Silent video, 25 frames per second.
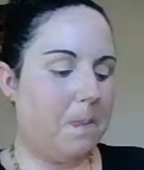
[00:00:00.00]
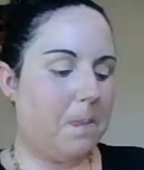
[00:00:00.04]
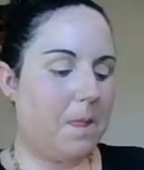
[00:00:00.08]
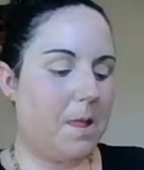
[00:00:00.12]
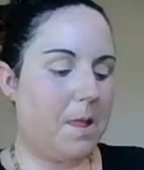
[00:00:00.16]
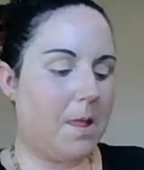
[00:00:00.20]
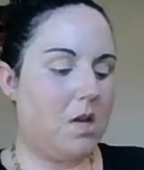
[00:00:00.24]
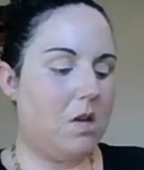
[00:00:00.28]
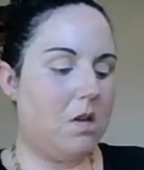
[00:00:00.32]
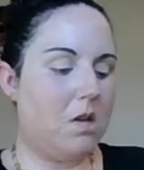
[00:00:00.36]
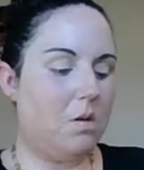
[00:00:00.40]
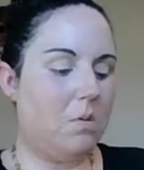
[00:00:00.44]

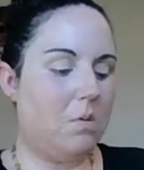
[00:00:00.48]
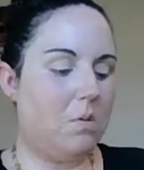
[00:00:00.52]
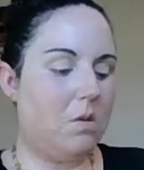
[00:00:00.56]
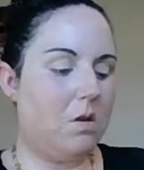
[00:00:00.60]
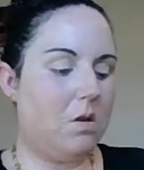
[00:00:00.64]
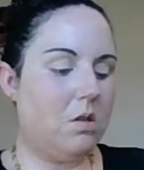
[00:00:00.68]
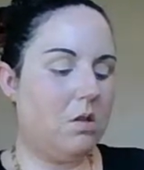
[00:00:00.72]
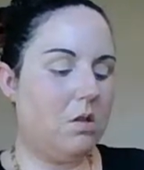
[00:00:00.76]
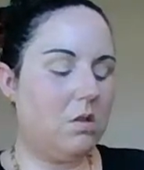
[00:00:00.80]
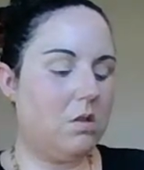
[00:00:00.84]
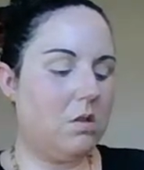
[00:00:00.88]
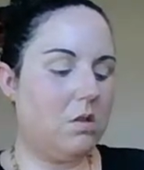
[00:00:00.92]
And I
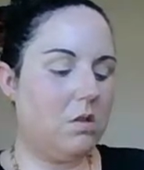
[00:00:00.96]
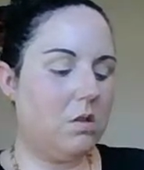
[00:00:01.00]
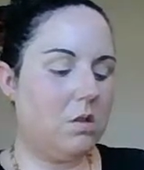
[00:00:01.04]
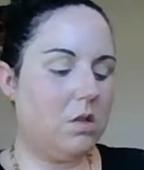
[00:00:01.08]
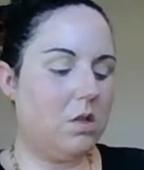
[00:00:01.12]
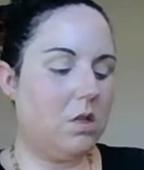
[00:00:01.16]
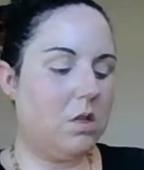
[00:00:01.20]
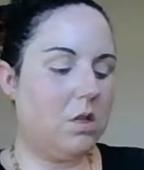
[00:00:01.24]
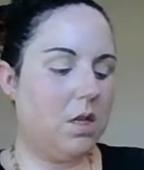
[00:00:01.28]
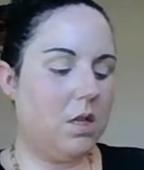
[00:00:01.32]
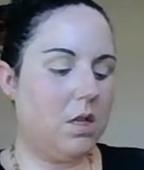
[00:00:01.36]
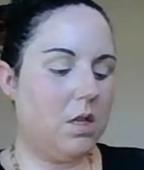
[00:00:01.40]
want to
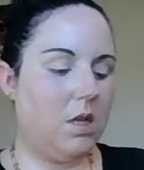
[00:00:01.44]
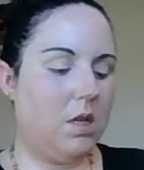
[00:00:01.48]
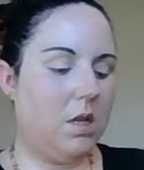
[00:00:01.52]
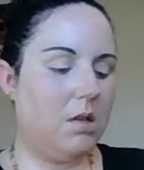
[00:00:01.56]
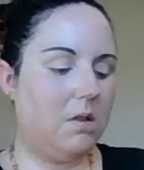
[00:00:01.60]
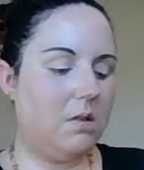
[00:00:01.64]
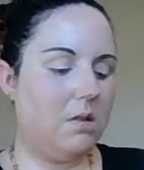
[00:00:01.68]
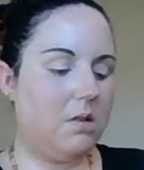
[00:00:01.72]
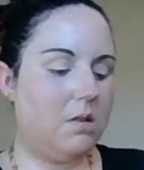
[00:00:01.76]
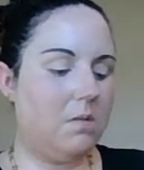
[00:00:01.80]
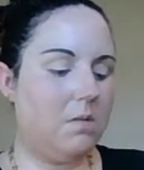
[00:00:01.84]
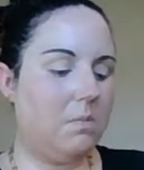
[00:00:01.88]
start
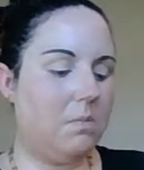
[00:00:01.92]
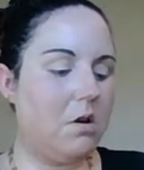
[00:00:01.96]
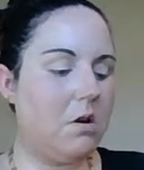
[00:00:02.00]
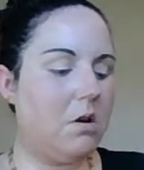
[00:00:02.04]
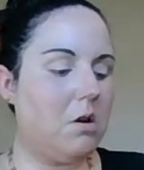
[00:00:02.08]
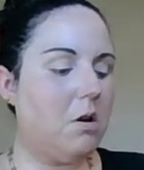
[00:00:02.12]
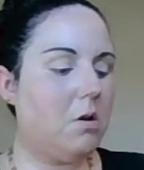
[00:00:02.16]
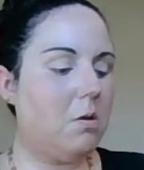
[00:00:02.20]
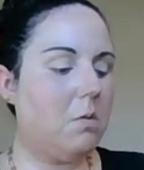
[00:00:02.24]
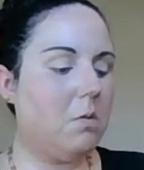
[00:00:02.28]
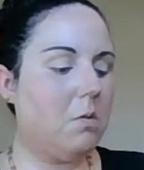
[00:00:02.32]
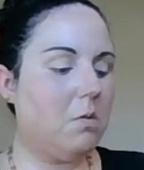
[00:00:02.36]
getting some
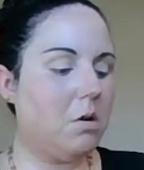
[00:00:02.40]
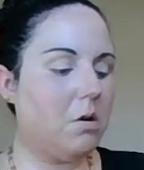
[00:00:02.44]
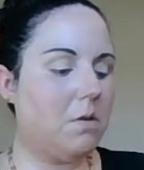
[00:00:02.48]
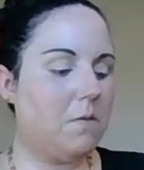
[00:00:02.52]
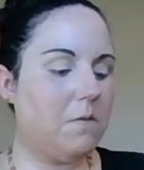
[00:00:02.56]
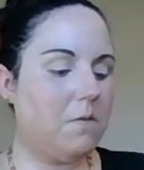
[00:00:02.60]
artwork